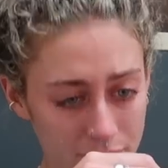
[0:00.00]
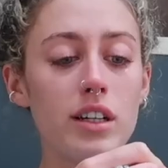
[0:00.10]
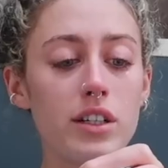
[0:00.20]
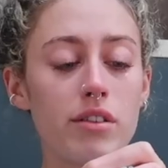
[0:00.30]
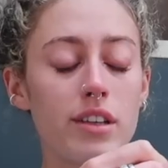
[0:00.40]

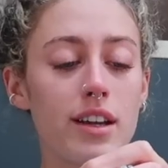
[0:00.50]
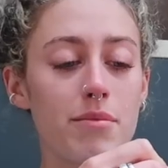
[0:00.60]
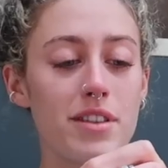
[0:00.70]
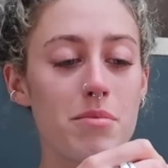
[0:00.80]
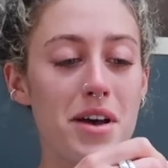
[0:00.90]
I don't think
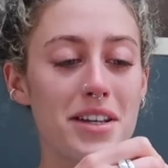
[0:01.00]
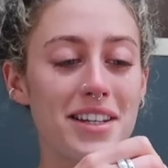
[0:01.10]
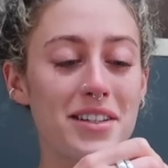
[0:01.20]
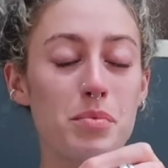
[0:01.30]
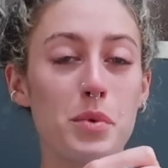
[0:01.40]
I'm in the best
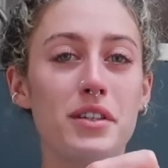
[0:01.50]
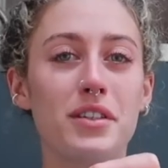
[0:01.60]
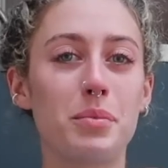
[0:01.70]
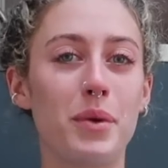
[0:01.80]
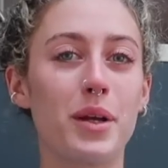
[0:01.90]
headspace to
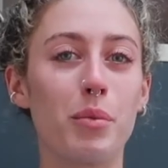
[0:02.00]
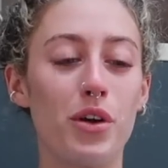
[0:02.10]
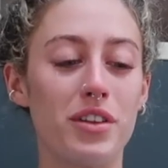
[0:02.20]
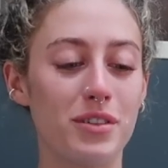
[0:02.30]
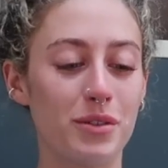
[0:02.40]
speak
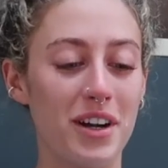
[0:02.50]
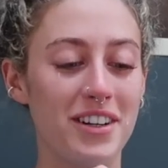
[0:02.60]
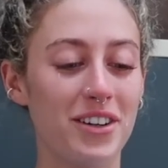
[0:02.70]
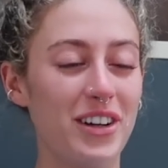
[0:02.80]
about this right now.